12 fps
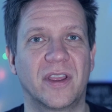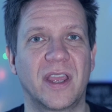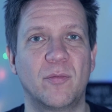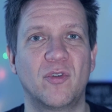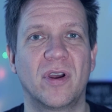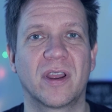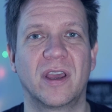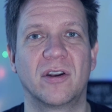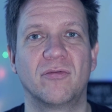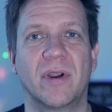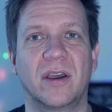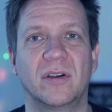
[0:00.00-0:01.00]
camera
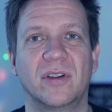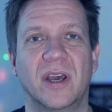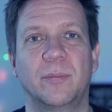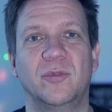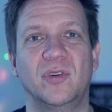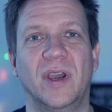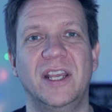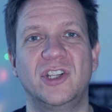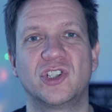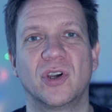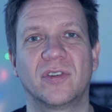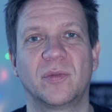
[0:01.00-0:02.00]
can record up to 8
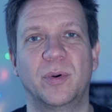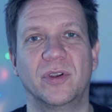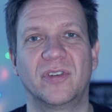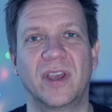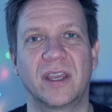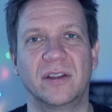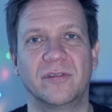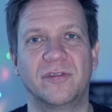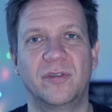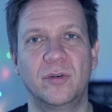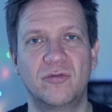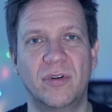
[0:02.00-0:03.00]
shots per second
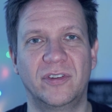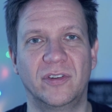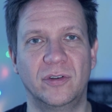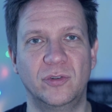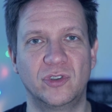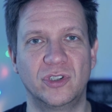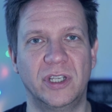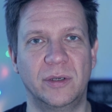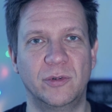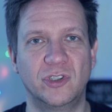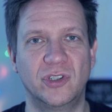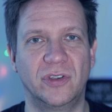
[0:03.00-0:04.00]
full resolution
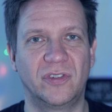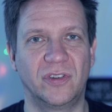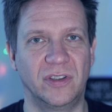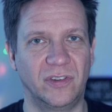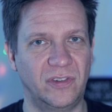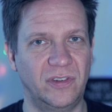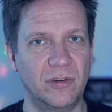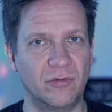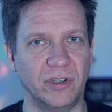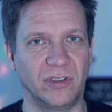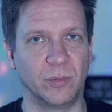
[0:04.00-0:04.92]
images in series